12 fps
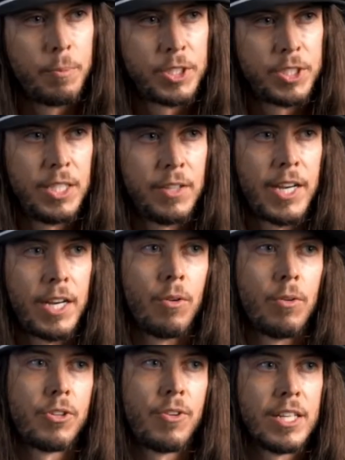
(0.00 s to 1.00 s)
machine, like an
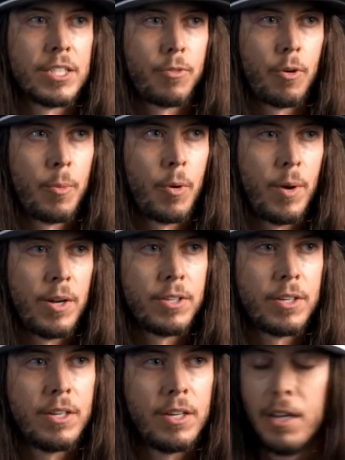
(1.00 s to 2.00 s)
old transformer
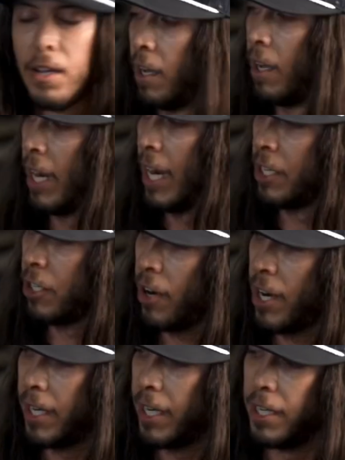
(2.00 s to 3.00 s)
welder, and you're
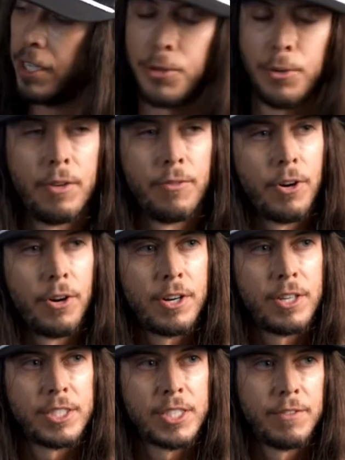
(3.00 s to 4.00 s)
trying to get into an inverter
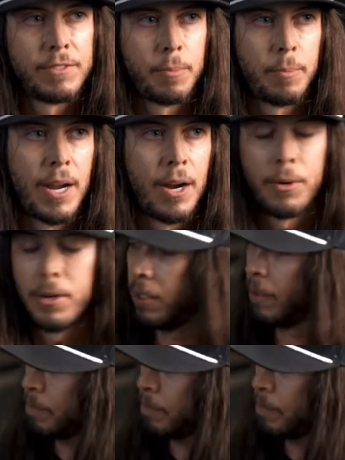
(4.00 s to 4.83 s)
to save some power,